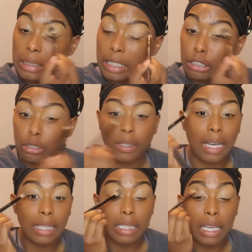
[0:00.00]
The girl
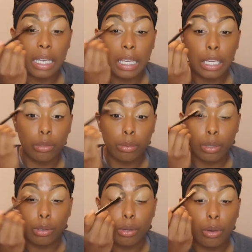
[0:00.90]
got that in
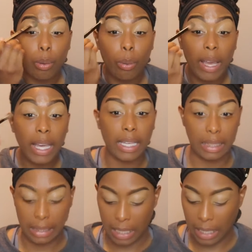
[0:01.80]
real
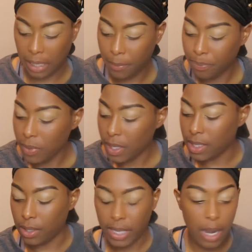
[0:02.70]
quickly.
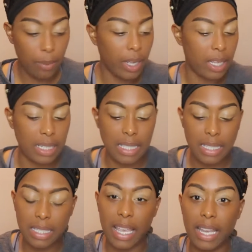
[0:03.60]
So now we're gonna
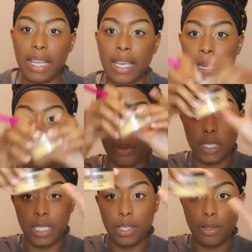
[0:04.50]
set it, and I'm
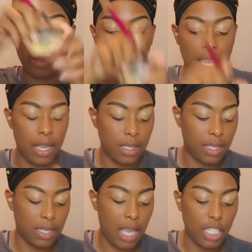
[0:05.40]
going to use
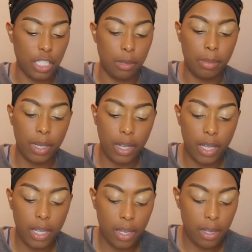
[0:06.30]
Sacha
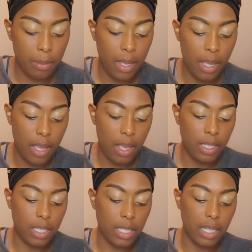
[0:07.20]
Buttercup.
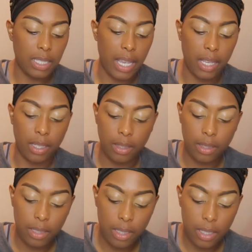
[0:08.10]
Just gonna take a
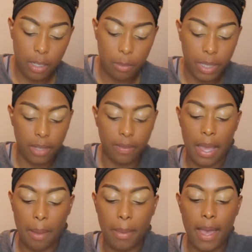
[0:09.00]
little bit of
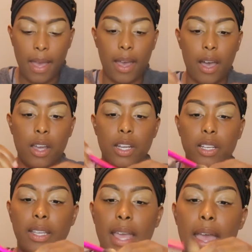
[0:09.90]
that powder,
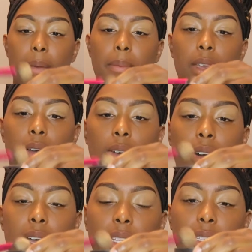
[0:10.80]
dab it
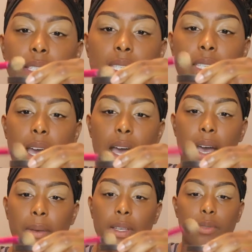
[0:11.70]
on
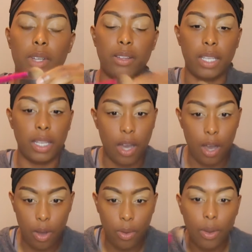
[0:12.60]
top because we don't need a
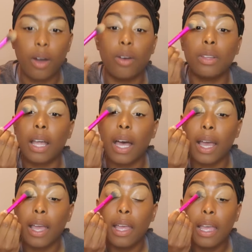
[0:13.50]
whole
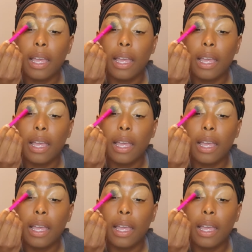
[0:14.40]
lot.